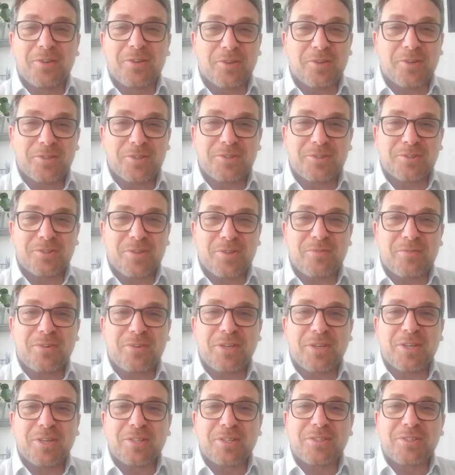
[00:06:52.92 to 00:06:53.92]
not a
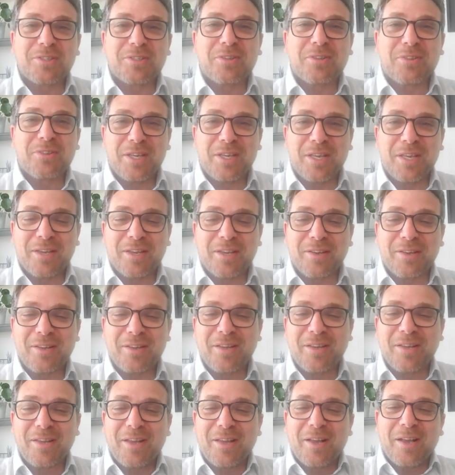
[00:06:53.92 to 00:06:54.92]
very good thing.
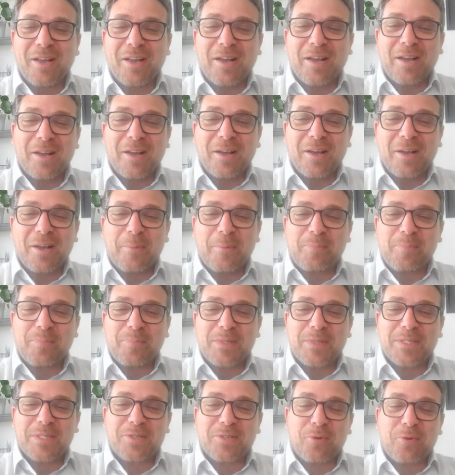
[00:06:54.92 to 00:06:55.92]

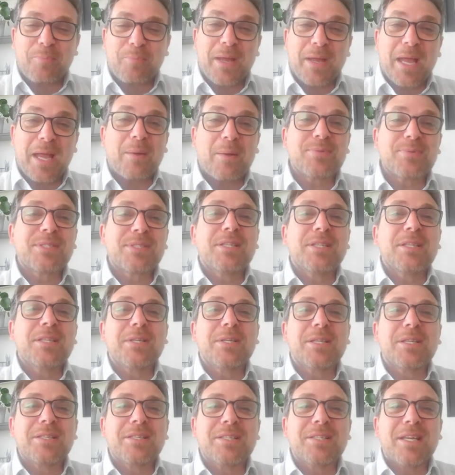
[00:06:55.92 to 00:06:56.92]
So perhaps
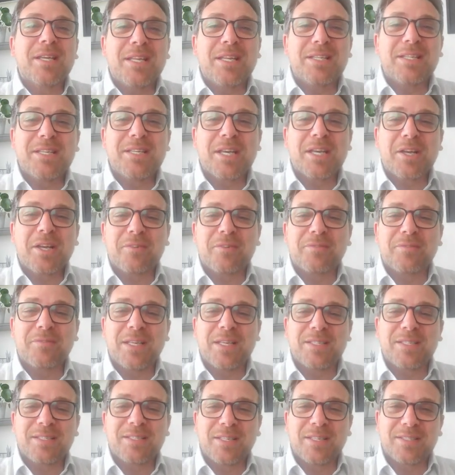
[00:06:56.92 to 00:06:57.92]
limiting the intake of
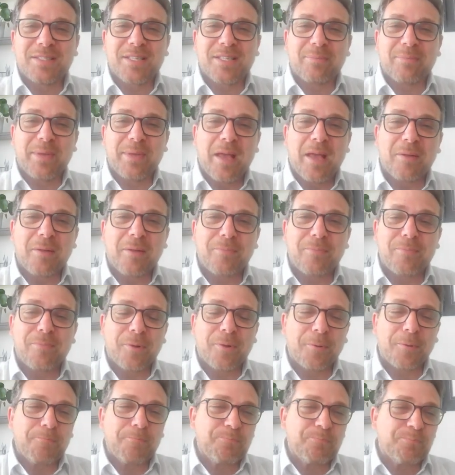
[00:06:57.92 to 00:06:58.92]
these things can be
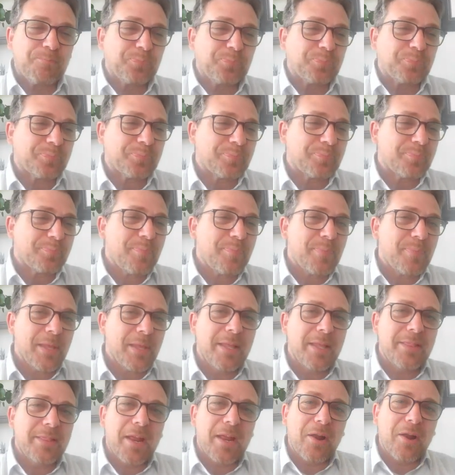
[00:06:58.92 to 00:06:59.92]
helpful.
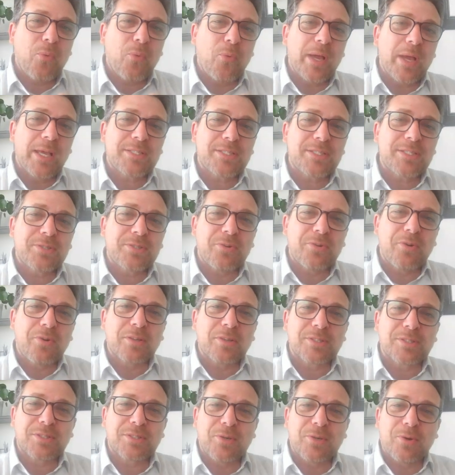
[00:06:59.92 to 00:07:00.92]
And there are ways to
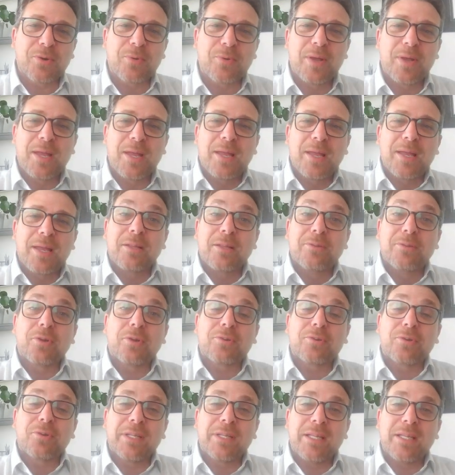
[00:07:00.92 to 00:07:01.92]
also
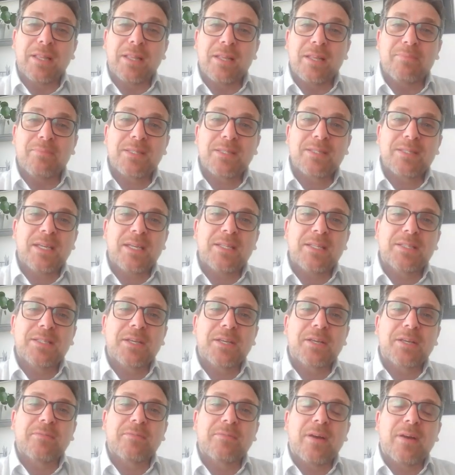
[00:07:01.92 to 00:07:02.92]
not only limit the
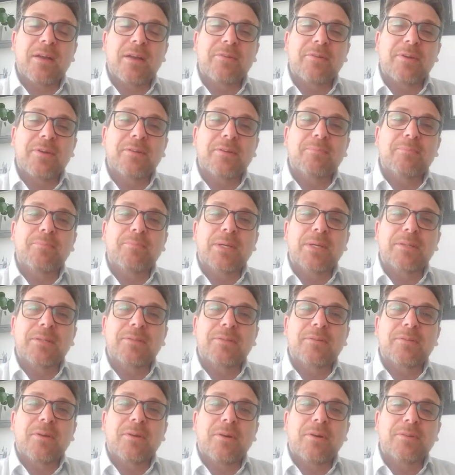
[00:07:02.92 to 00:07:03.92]
intake of iron, but
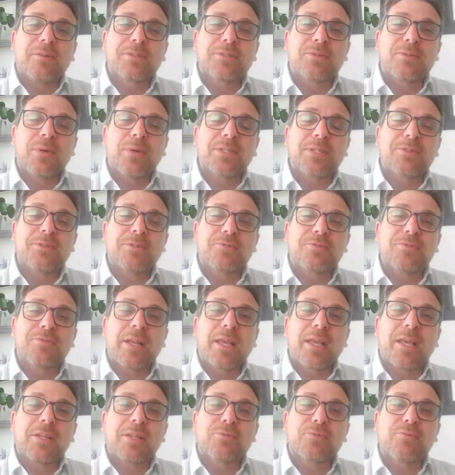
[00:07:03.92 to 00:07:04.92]
also ways to try to get